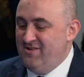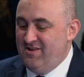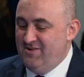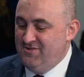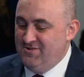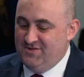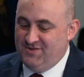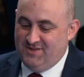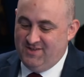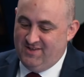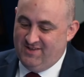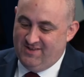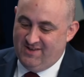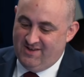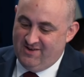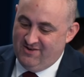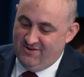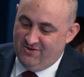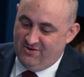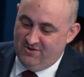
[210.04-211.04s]
understand
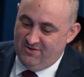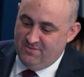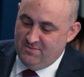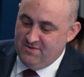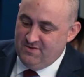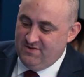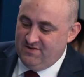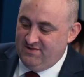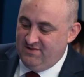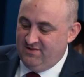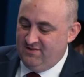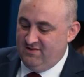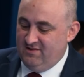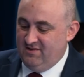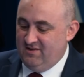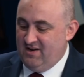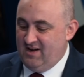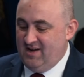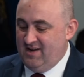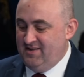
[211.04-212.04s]
that at all. I mean, this is a
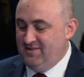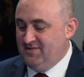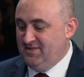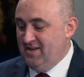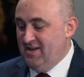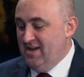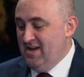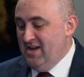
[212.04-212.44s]
guy's.